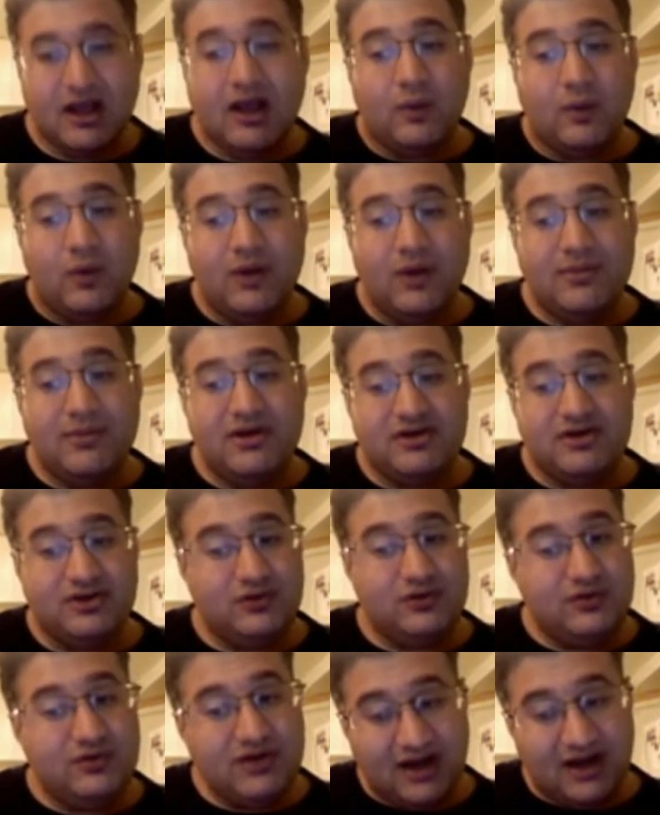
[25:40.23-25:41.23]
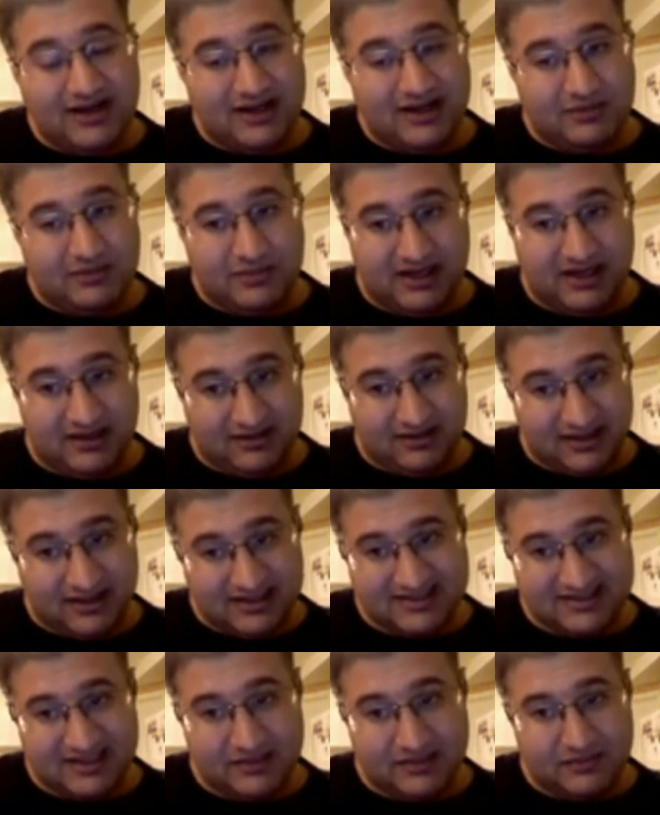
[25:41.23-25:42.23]
Women do not get paid less
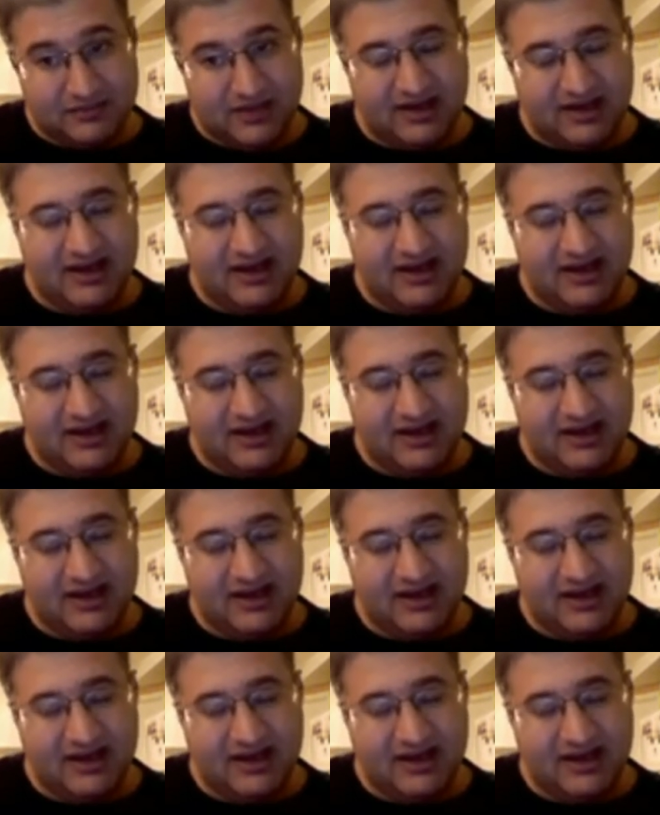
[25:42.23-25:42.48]
than men,